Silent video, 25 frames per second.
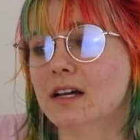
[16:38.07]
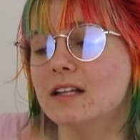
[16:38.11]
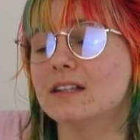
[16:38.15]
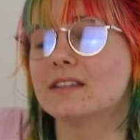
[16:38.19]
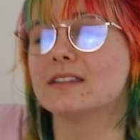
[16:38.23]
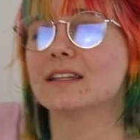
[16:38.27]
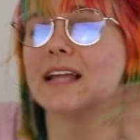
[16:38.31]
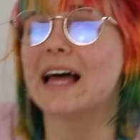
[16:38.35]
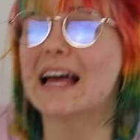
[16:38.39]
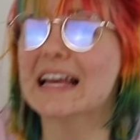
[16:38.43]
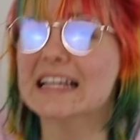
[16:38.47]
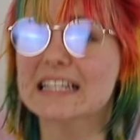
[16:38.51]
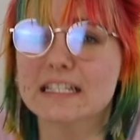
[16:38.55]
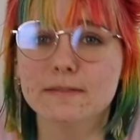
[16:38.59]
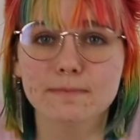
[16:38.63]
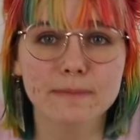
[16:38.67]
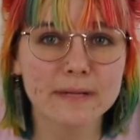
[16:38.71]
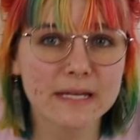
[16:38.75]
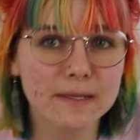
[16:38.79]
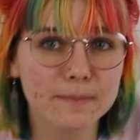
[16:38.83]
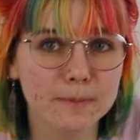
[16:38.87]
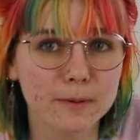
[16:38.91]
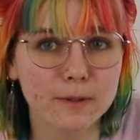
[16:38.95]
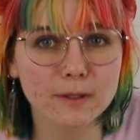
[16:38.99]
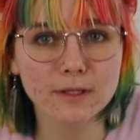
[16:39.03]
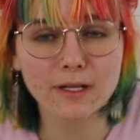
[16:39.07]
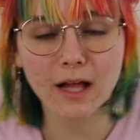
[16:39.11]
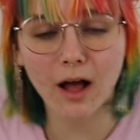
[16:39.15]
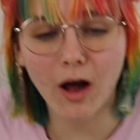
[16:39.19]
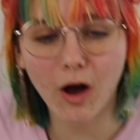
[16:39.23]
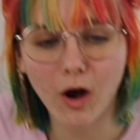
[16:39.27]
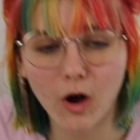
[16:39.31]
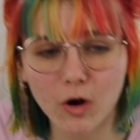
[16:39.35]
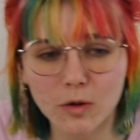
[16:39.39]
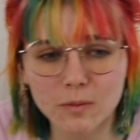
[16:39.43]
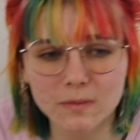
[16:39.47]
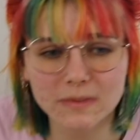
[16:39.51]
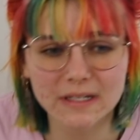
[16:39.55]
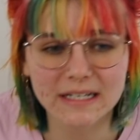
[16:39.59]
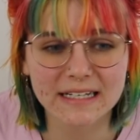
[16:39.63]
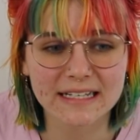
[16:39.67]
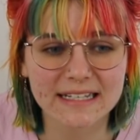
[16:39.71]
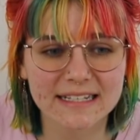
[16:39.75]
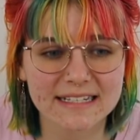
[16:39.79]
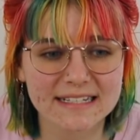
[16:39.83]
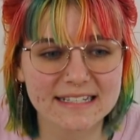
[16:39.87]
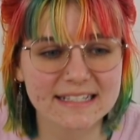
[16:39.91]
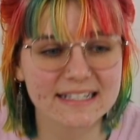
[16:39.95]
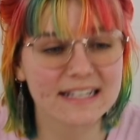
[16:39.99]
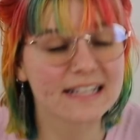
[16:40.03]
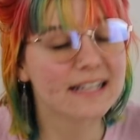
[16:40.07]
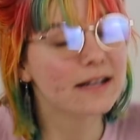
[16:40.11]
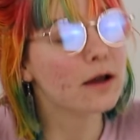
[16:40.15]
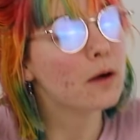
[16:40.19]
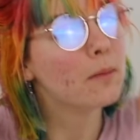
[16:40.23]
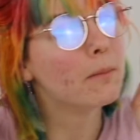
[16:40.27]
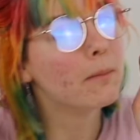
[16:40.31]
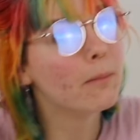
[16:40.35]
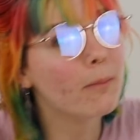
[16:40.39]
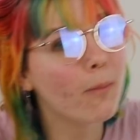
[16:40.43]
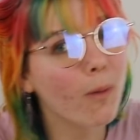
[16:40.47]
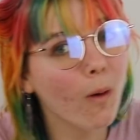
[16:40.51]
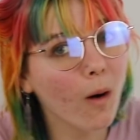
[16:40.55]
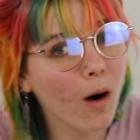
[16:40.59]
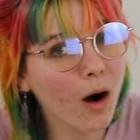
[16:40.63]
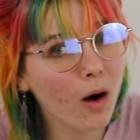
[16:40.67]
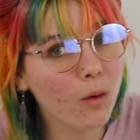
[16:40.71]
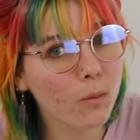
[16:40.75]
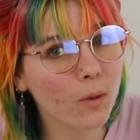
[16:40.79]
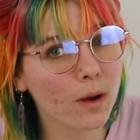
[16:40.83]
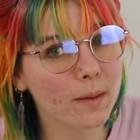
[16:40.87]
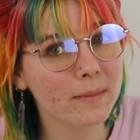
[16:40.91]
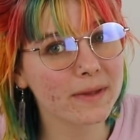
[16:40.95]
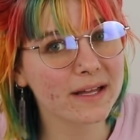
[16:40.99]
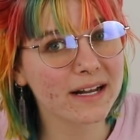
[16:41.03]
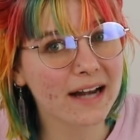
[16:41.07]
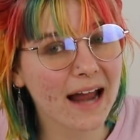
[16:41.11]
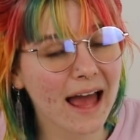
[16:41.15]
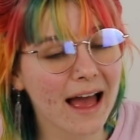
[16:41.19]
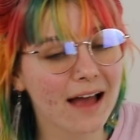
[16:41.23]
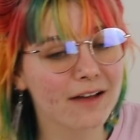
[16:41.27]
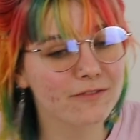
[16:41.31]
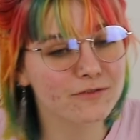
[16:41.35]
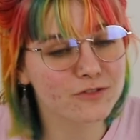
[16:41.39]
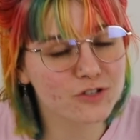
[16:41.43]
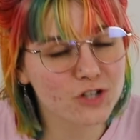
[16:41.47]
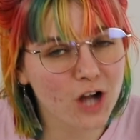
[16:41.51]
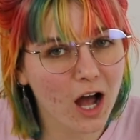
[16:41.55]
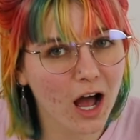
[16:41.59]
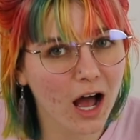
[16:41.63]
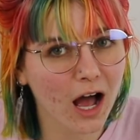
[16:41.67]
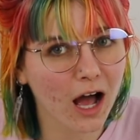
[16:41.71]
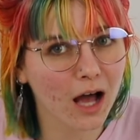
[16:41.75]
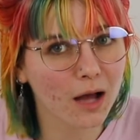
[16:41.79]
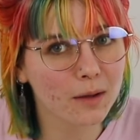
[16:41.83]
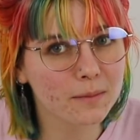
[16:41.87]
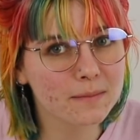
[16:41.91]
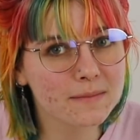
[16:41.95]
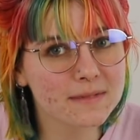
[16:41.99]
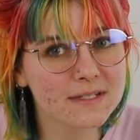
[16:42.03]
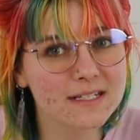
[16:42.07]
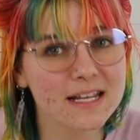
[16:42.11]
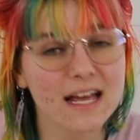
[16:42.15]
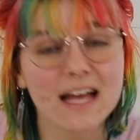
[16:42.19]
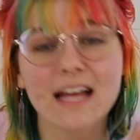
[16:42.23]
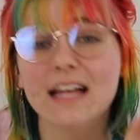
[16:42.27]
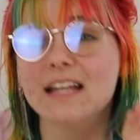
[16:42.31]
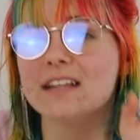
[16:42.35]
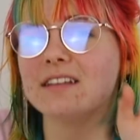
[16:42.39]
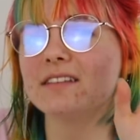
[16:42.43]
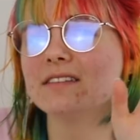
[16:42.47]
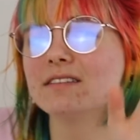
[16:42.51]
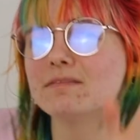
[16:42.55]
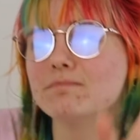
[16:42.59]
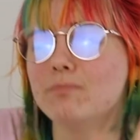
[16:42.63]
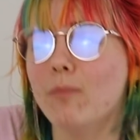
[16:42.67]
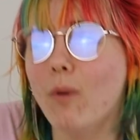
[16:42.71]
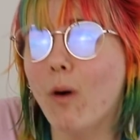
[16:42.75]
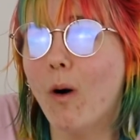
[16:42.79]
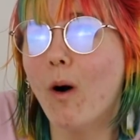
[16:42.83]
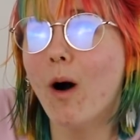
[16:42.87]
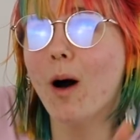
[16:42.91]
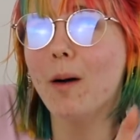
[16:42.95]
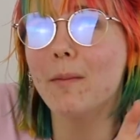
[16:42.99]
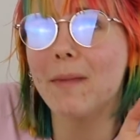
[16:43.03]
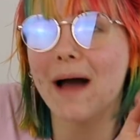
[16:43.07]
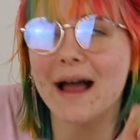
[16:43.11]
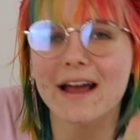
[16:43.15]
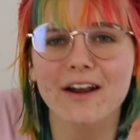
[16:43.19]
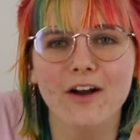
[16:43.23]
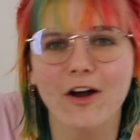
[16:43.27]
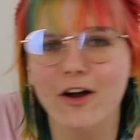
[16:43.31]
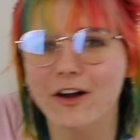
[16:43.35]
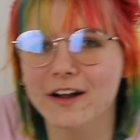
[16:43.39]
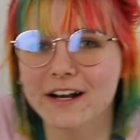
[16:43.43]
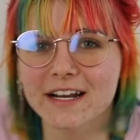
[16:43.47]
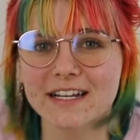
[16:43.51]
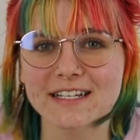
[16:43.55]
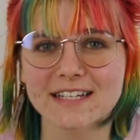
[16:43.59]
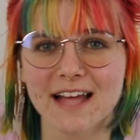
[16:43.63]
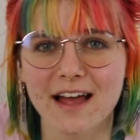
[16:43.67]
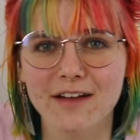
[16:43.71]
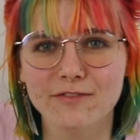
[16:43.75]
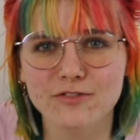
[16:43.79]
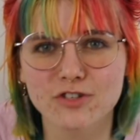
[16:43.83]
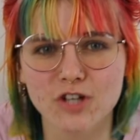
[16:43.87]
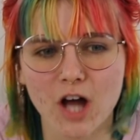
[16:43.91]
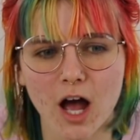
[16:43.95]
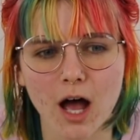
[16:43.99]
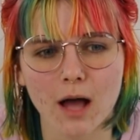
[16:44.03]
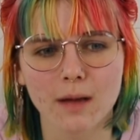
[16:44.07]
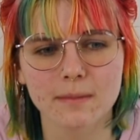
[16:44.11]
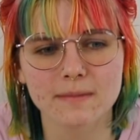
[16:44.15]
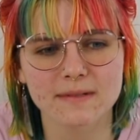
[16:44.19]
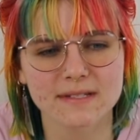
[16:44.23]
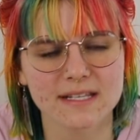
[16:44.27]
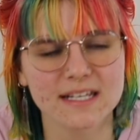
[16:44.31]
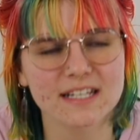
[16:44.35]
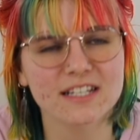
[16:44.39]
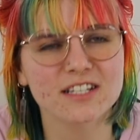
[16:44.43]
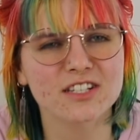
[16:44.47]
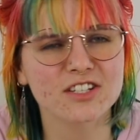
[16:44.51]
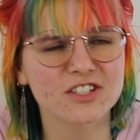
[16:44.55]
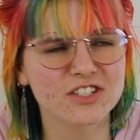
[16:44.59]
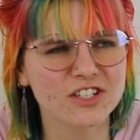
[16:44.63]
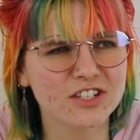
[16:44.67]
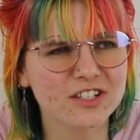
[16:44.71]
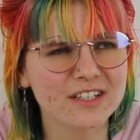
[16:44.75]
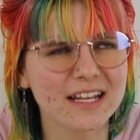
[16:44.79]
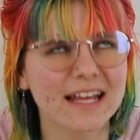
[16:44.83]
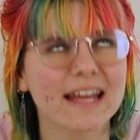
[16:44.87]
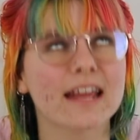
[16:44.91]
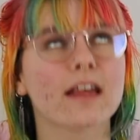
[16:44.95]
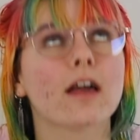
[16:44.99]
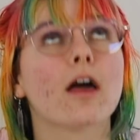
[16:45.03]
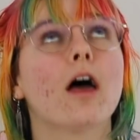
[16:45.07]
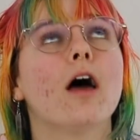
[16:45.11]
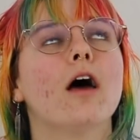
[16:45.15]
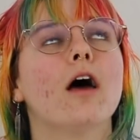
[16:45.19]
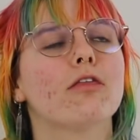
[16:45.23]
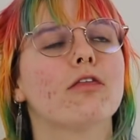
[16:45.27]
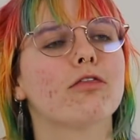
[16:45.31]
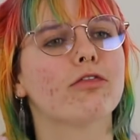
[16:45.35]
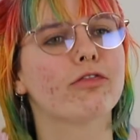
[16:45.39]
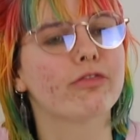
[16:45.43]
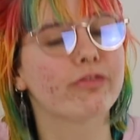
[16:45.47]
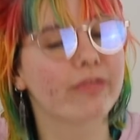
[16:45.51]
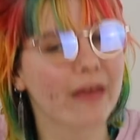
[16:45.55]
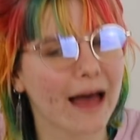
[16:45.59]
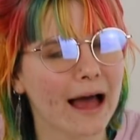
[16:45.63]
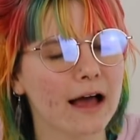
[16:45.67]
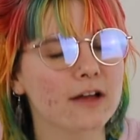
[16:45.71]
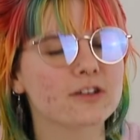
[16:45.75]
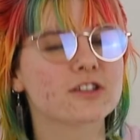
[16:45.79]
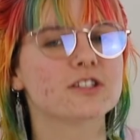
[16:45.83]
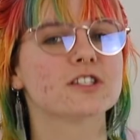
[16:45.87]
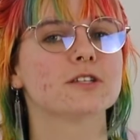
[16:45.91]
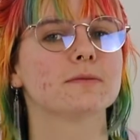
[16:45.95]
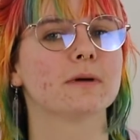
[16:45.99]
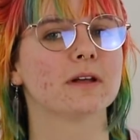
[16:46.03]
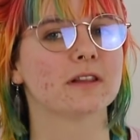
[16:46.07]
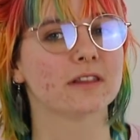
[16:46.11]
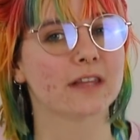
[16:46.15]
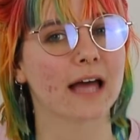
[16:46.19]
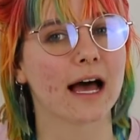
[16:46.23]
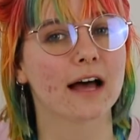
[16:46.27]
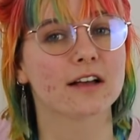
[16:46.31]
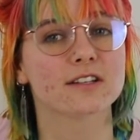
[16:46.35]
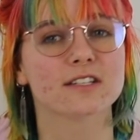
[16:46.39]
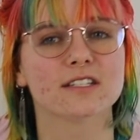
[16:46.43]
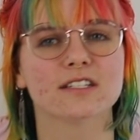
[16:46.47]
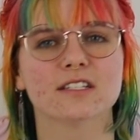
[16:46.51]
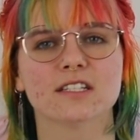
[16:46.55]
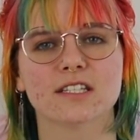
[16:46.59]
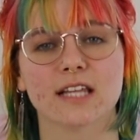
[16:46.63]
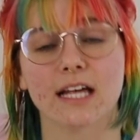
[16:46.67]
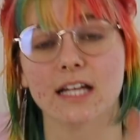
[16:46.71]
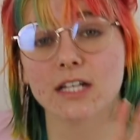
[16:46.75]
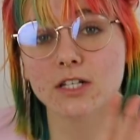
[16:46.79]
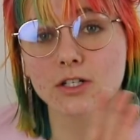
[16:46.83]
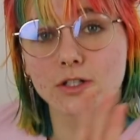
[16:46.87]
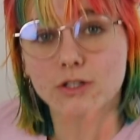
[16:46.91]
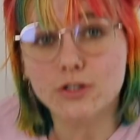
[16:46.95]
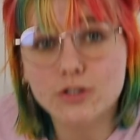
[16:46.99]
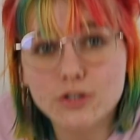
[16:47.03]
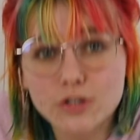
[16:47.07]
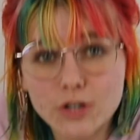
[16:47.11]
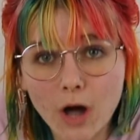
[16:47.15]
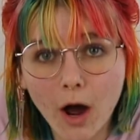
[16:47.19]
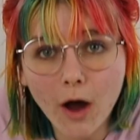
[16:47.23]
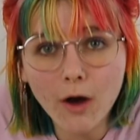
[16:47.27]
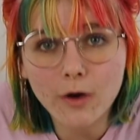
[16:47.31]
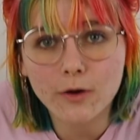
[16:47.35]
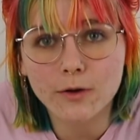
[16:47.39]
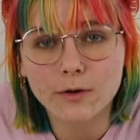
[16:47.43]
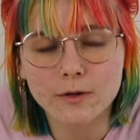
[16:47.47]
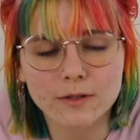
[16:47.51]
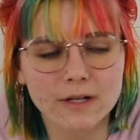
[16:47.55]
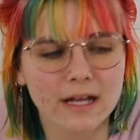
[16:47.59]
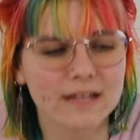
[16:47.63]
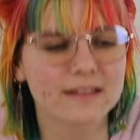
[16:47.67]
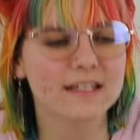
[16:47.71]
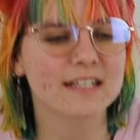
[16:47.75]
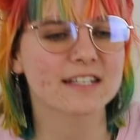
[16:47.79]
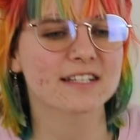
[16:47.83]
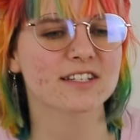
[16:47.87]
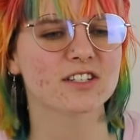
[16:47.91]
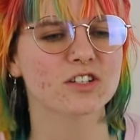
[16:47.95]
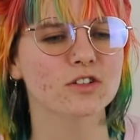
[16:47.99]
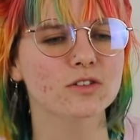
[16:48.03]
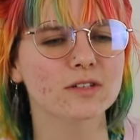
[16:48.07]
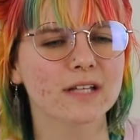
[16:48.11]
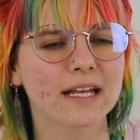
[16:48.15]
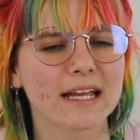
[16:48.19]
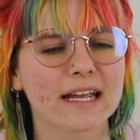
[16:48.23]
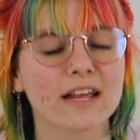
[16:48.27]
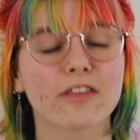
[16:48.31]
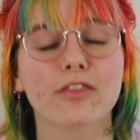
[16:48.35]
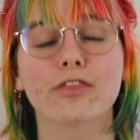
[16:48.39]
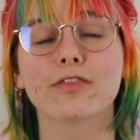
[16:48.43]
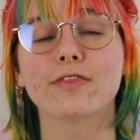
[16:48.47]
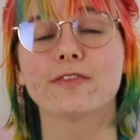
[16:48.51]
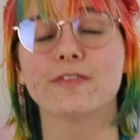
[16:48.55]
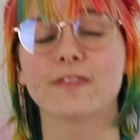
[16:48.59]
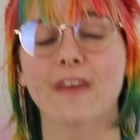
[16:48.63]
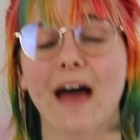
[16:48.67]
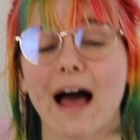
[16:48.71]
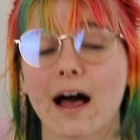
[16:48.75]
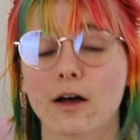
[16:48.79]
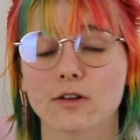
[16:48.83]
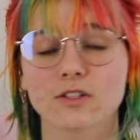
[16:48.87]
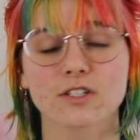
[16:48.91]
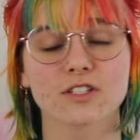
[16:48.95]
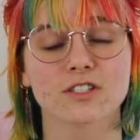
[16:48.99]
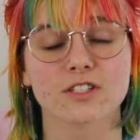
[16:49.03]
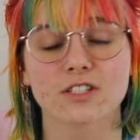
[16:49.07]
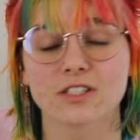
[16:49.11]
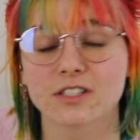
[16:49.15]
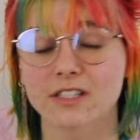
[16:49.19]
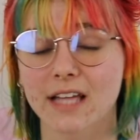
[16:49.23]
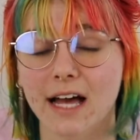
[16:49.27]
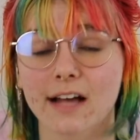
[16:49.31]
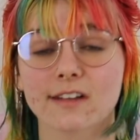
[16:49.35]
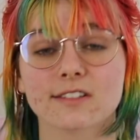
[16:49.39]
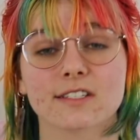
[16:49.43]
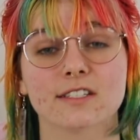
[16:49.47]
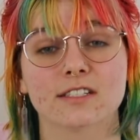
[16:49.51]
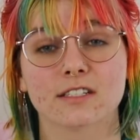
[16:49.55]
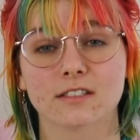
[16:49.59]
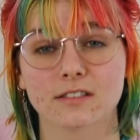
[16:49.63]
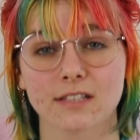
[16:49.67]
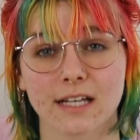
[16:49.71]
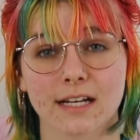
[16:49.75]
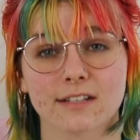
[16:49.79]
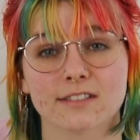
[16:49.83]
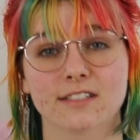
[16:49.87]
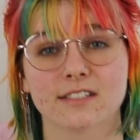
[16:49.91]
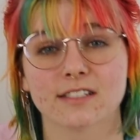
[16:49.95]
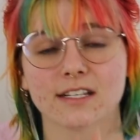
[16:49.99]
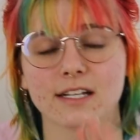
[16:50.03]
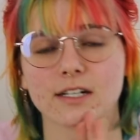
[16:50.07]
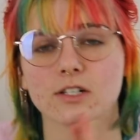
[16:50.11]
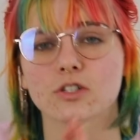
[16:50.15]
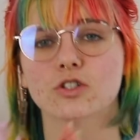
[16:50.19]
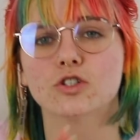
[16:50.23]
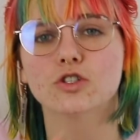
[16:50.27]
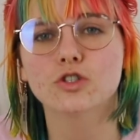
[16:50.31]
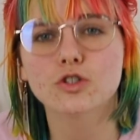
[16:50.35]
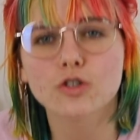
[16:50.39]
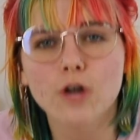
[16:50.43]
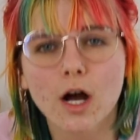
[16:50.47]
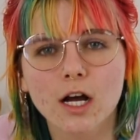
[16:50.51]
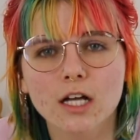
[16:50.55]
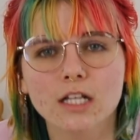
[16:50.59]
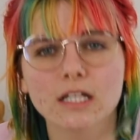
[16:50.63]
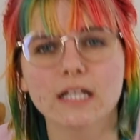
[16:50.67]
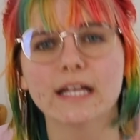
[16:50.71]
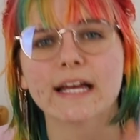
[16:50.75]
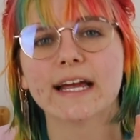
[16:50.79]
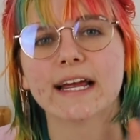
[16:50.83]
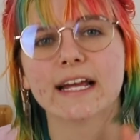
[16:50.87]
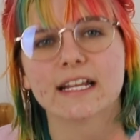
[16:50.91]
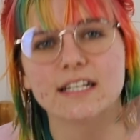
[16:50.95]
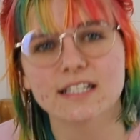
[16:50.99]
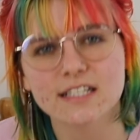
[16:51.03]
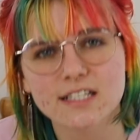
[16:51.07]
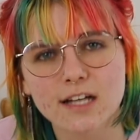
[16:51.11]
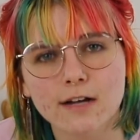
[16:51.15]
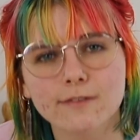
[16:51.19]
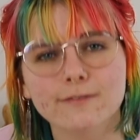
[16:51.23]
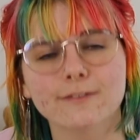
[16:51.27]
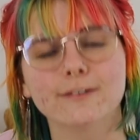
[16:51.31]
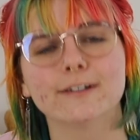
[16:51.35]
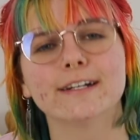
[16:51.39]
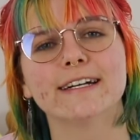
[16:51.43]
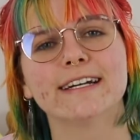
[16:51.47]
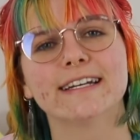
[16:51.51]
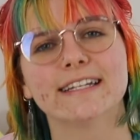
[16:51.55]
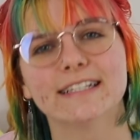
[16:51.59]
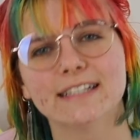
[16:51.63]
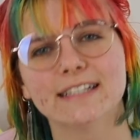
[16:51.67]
Less people are homeless. More women have jobs. More minorities have jobs. There's still like thousands upon thousands that don't. And there's still like thousands and thousands and thousands that are struggling and suffering and